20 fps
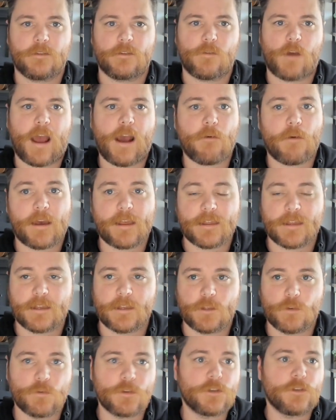how I
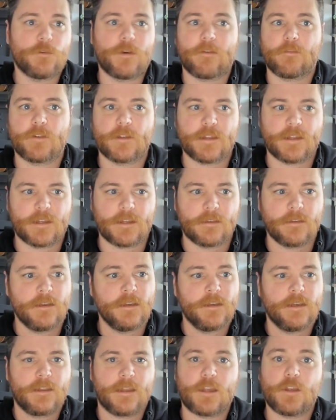think you can do everything
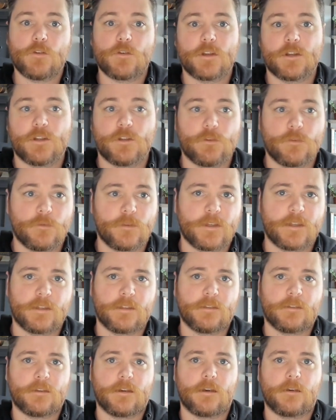that you can do
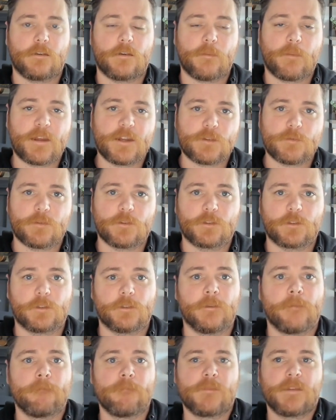in a page
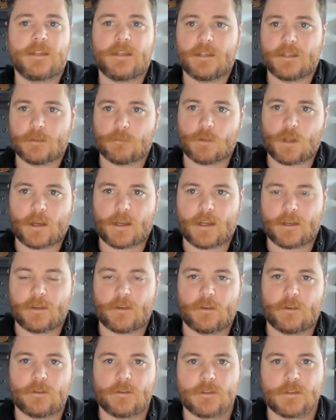builder in the block
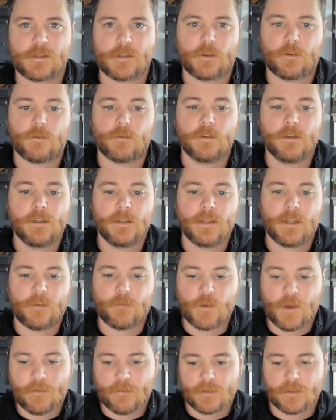editor. So if
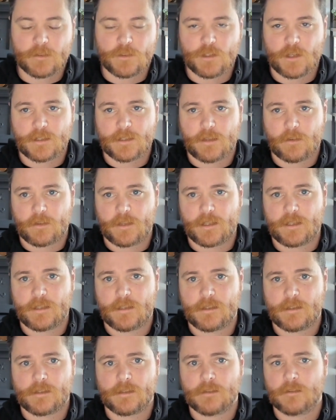you haven't checked out
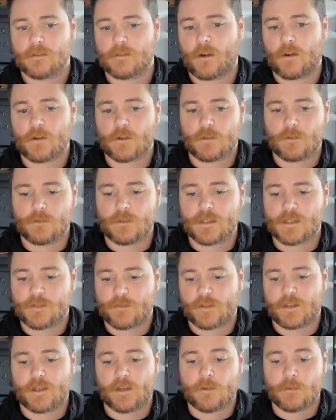his article, his
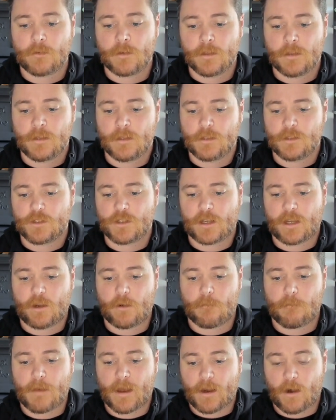video, check
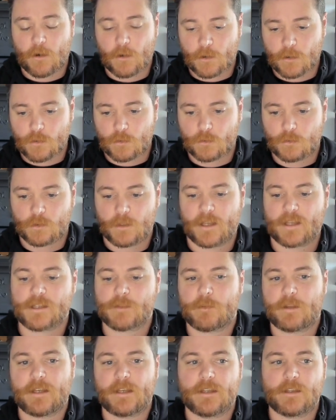out my article
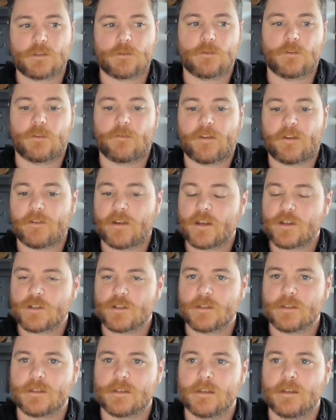explaining sort of the
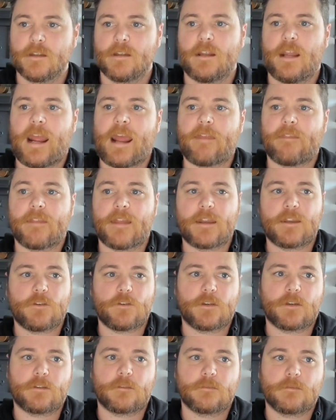foundations, and then you
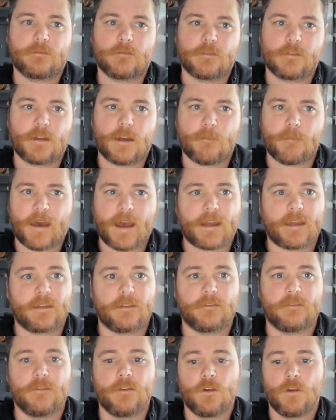can come back
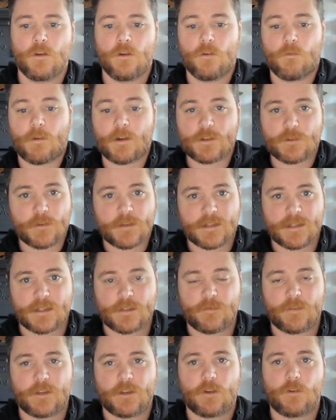and watch the rest of
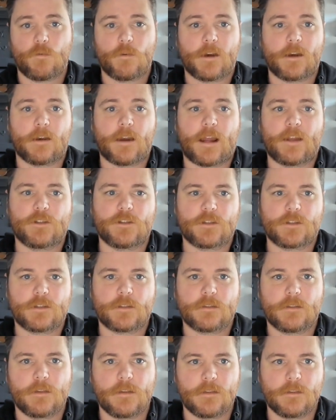this video where I
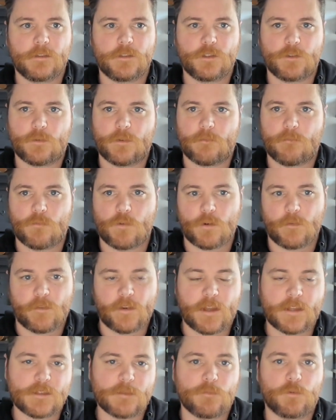just do it more of a
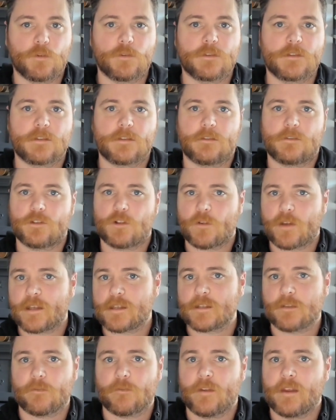nuts and bolts
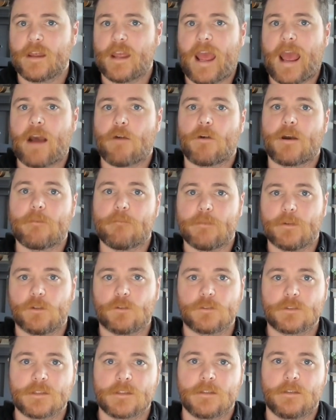showcase of how I
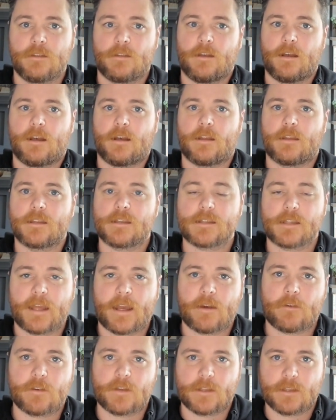built this
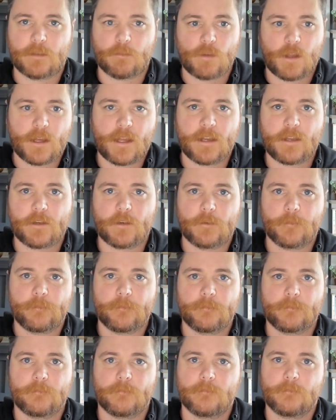layout in the block editor.
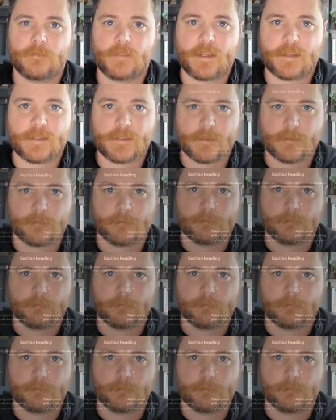Thanks.